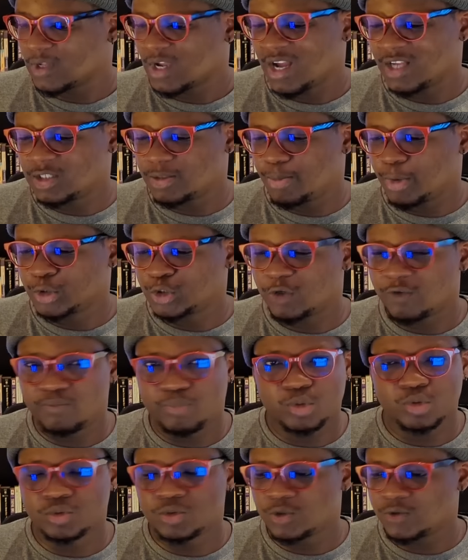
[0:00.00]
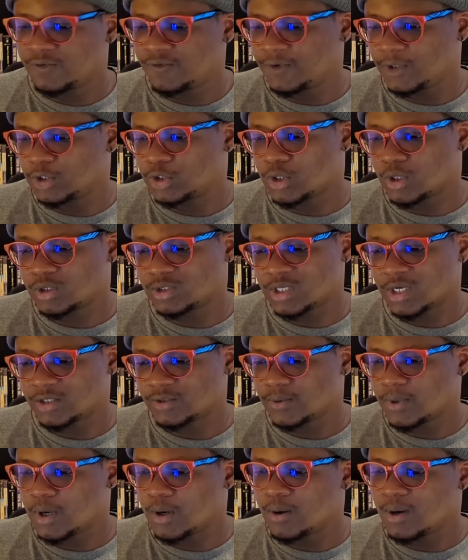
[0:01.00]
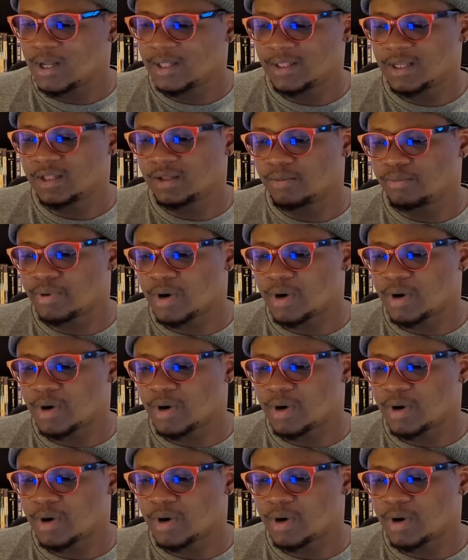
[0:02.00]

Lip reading: has a bunch of Bluetooth features as well, and then the